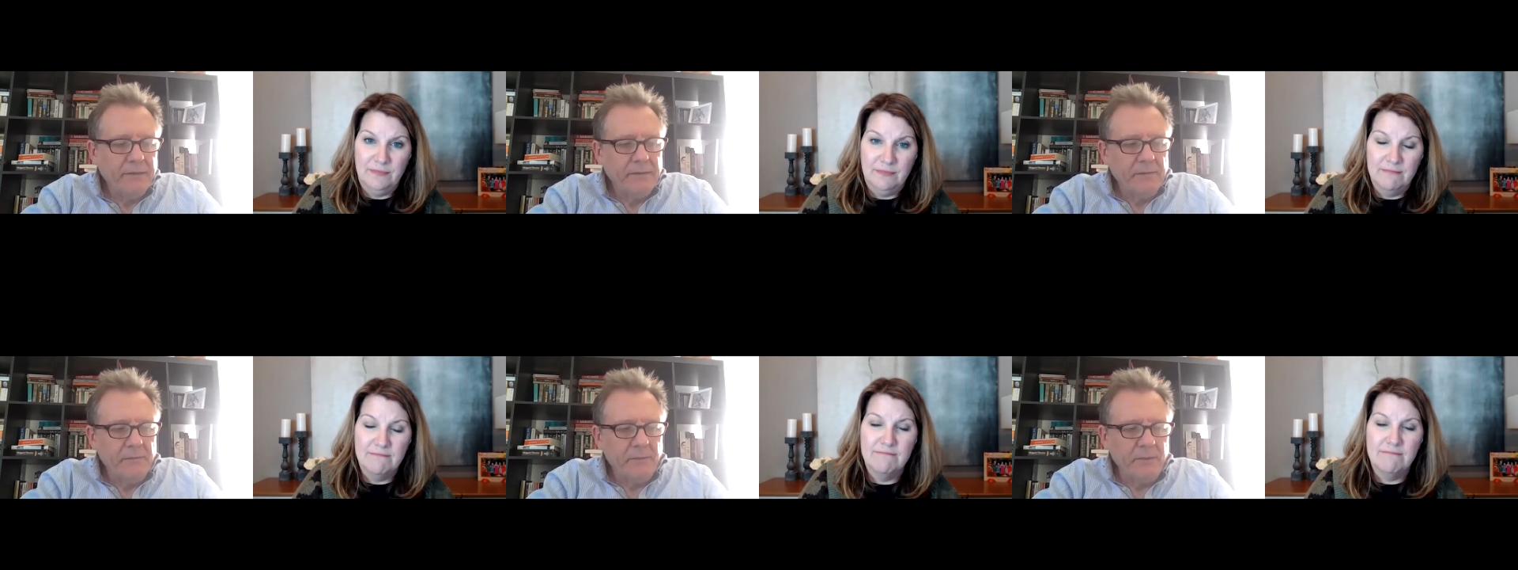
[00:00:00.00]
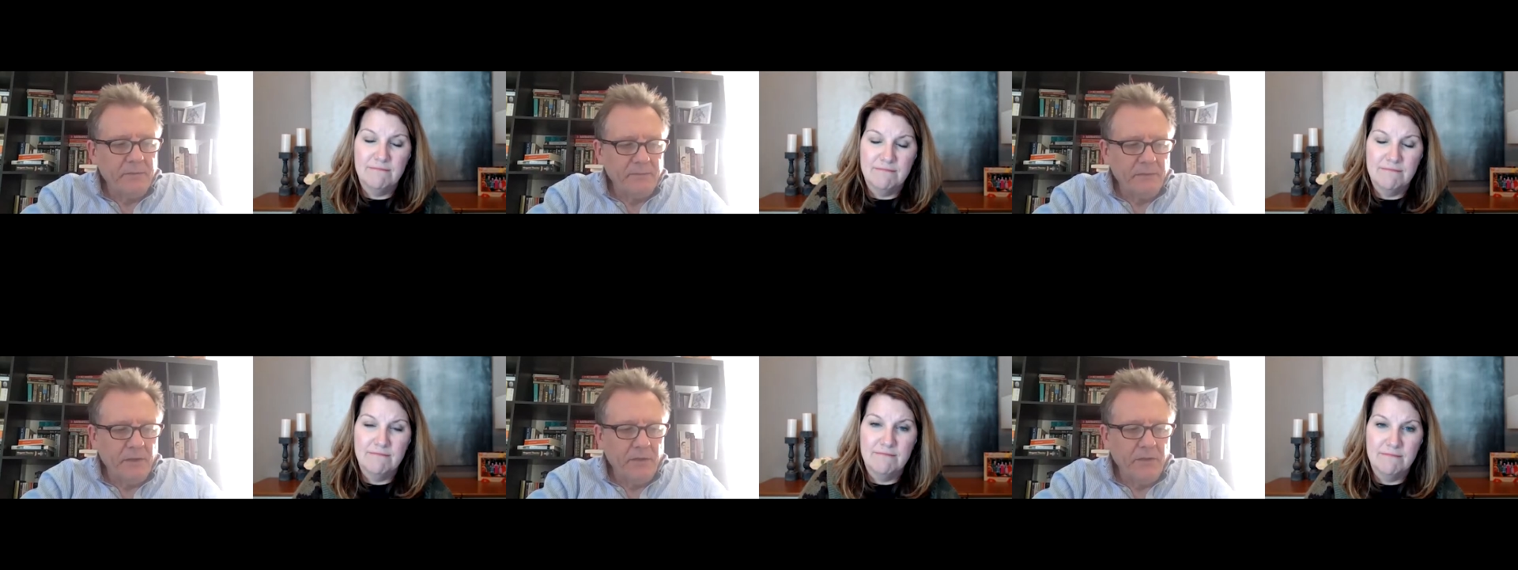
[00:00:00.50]
Speaker 1: But mm.
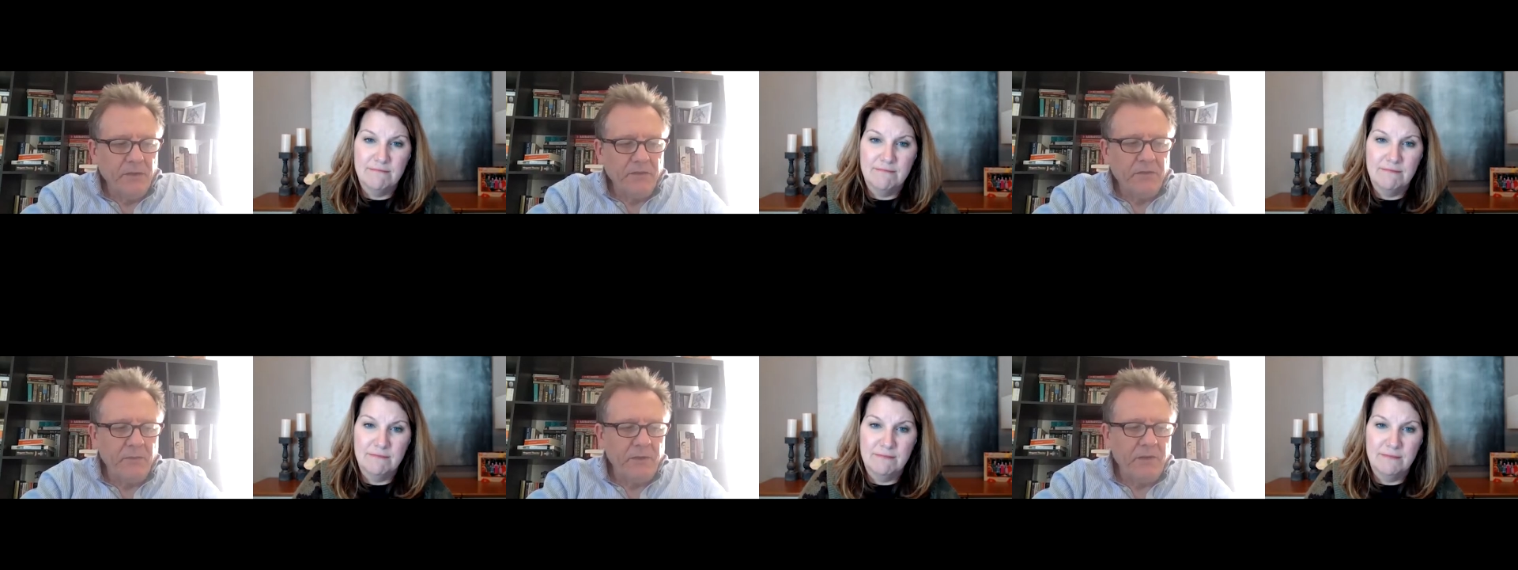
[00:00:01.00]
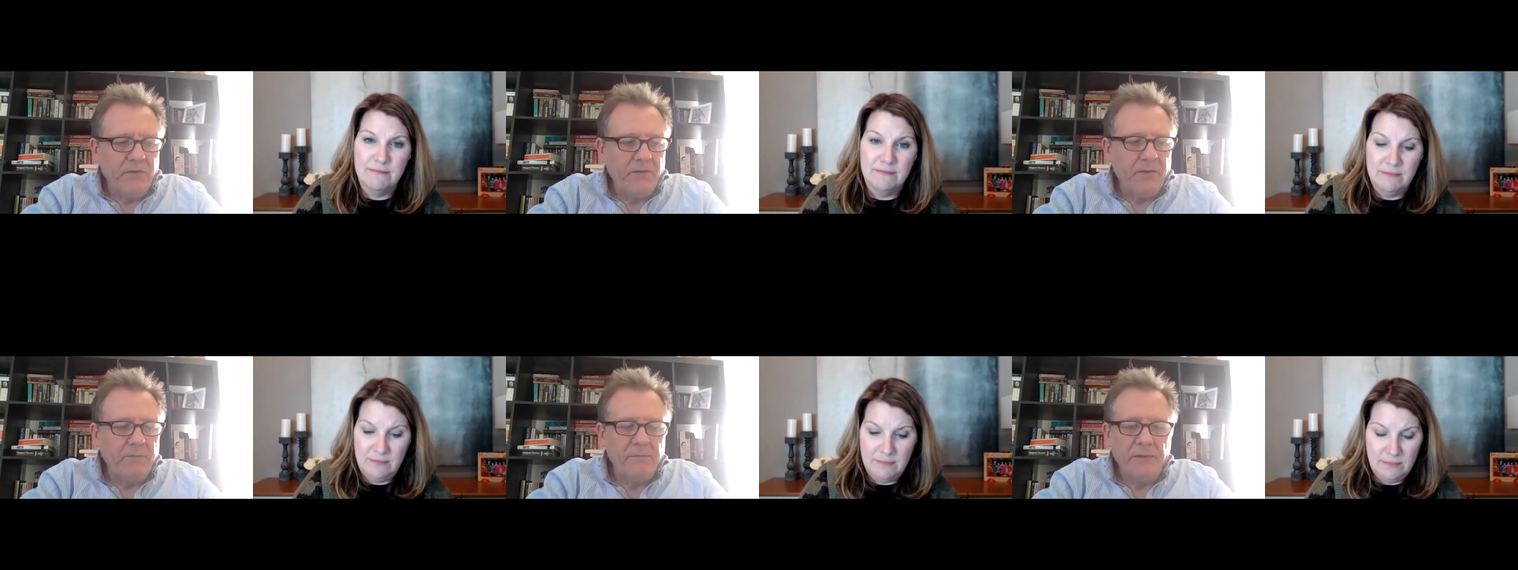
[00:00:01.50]
on, on to the Winter
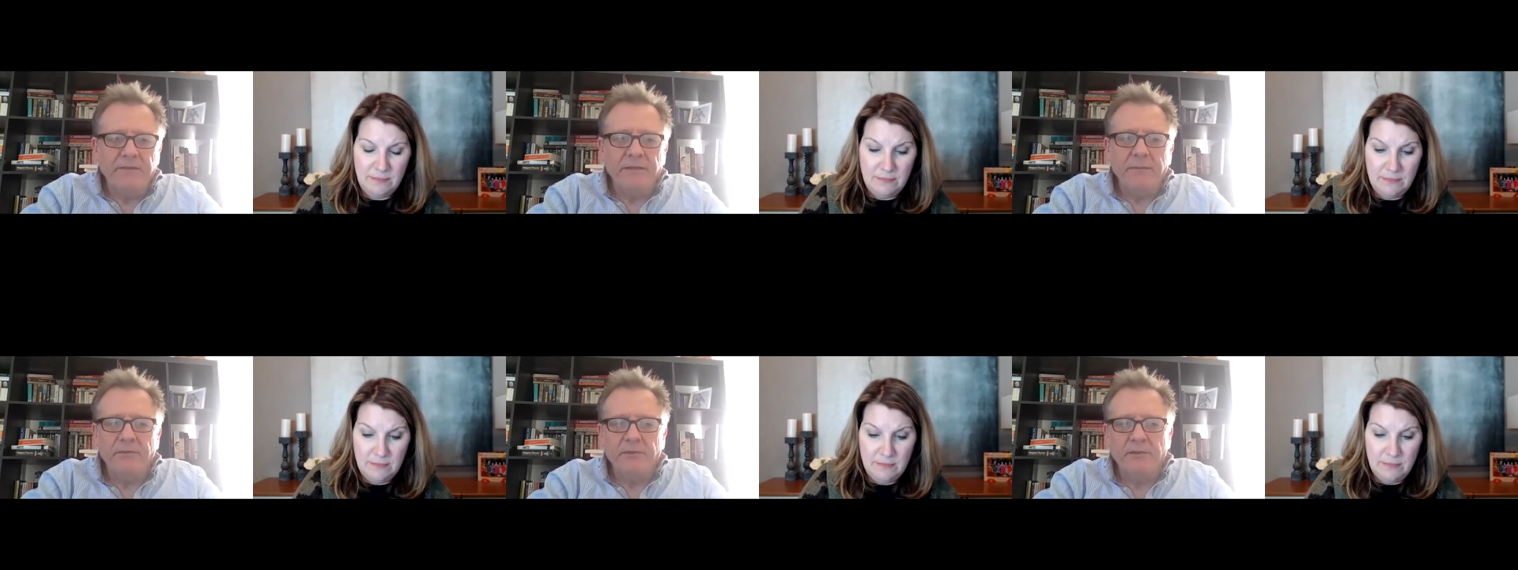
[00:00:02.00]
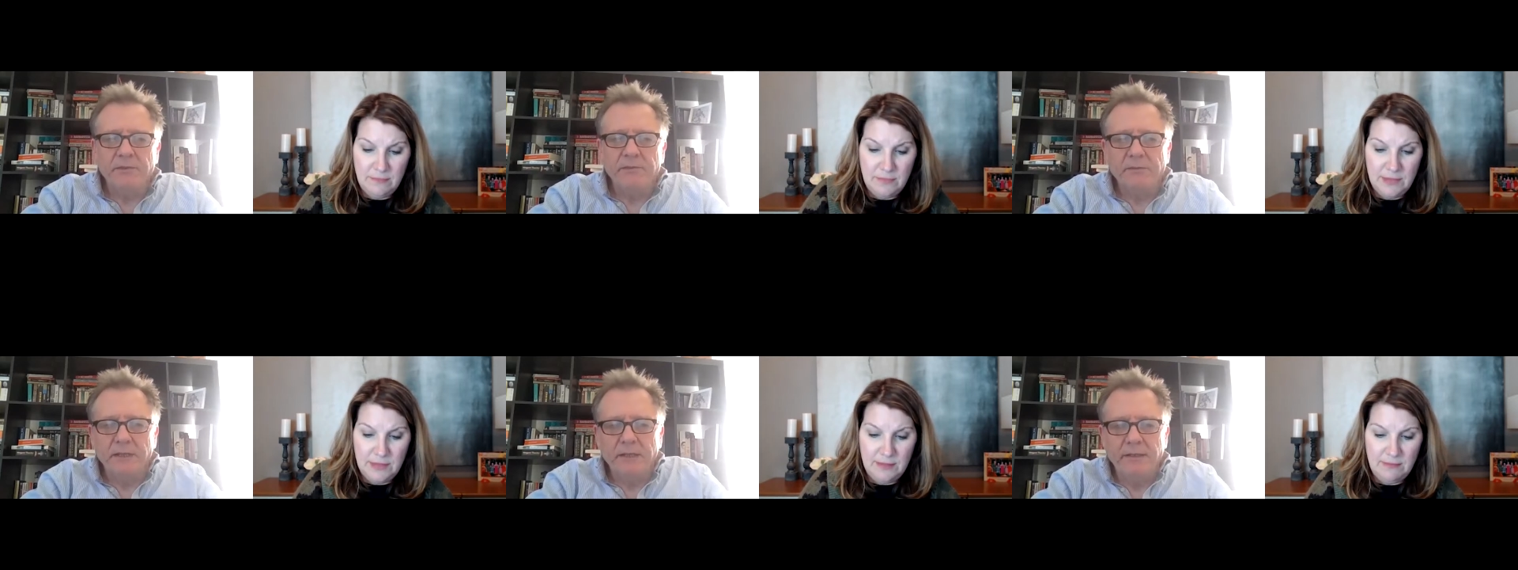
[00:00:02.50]
Olympics,
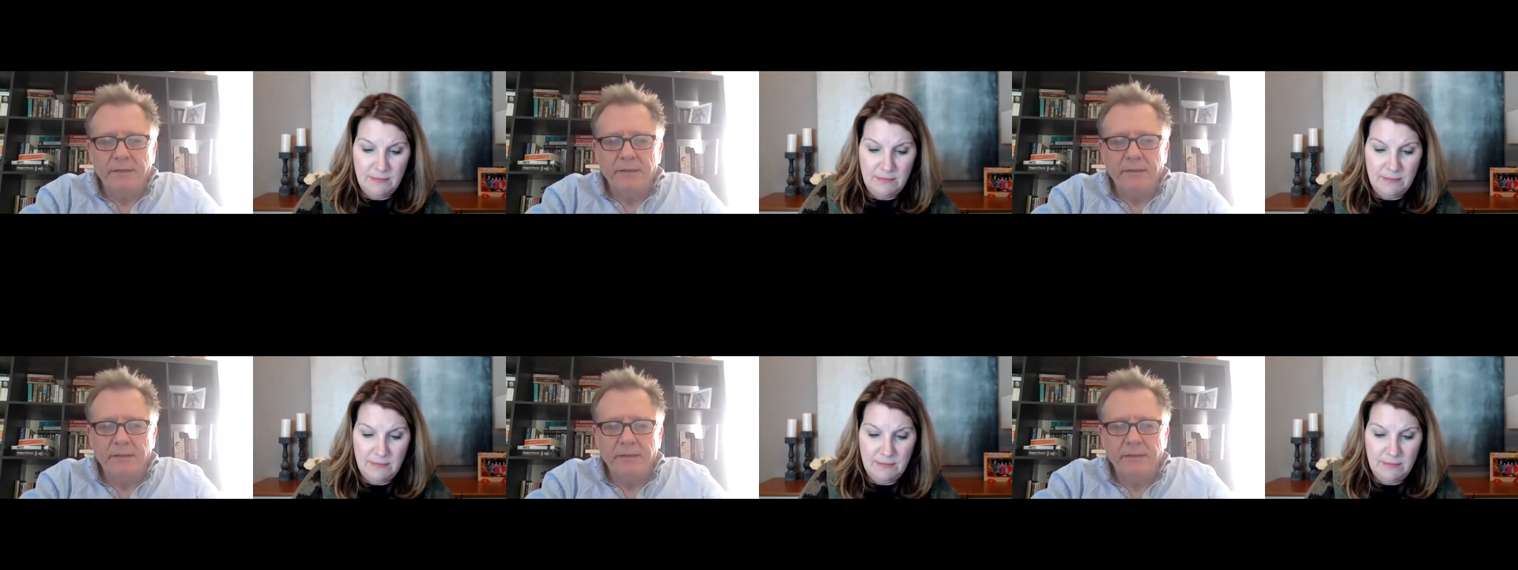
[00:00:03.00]
absolutely.